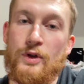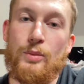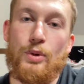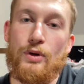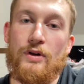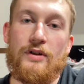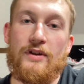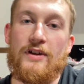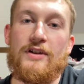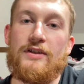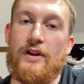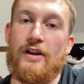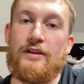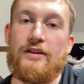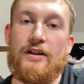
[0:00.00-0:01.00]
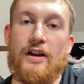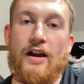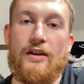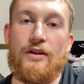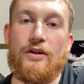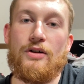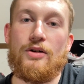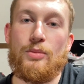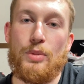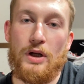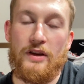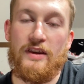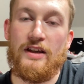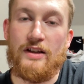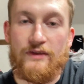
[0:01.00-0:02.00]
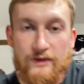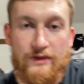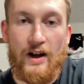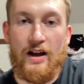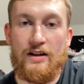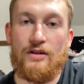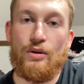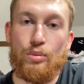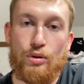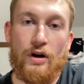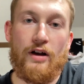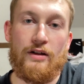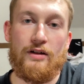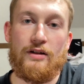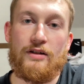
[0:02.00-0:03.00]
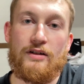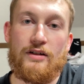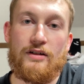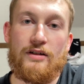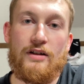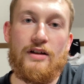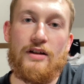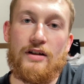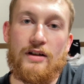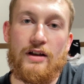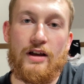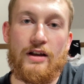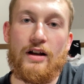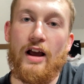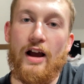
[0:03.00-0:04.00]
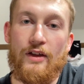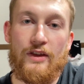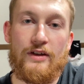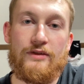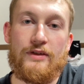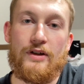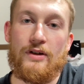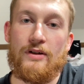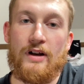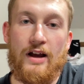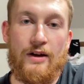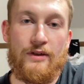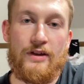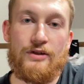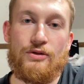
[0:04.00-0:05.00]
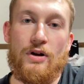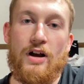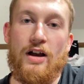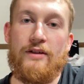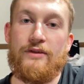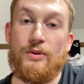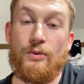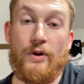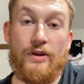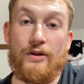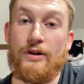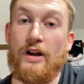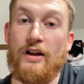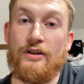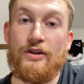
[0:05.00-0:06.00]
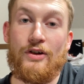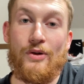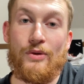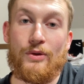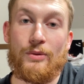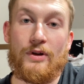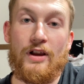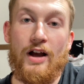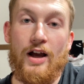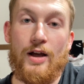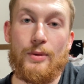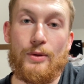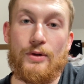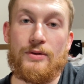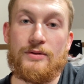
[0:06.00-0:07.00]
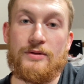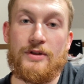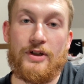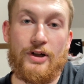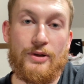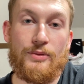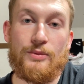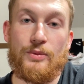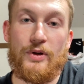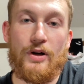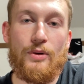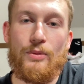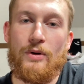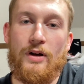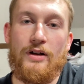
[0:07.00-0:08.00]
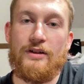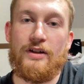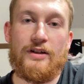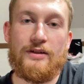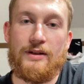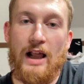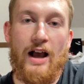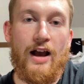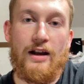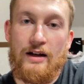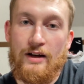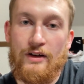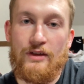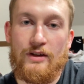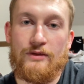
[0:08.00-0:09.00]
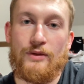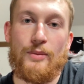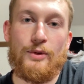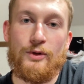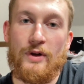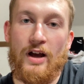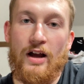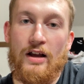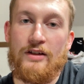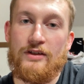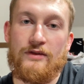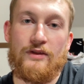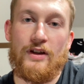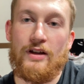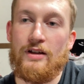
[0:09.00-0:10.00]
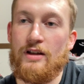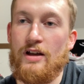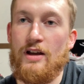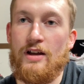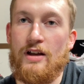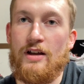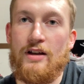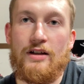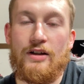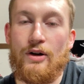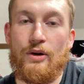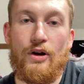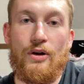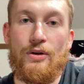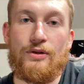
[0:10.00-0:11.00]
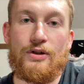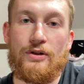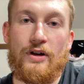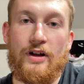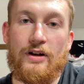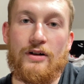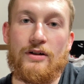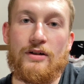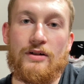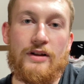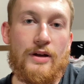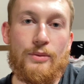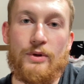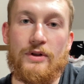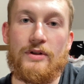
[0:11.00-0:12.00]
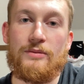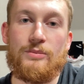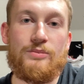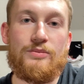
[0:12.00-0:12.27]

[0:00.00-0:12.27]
putting these things together, but the final product and how they feel and how they drive and whether or not, they're reliable. We don't want to hide anything from you guys. If they, an alternator that we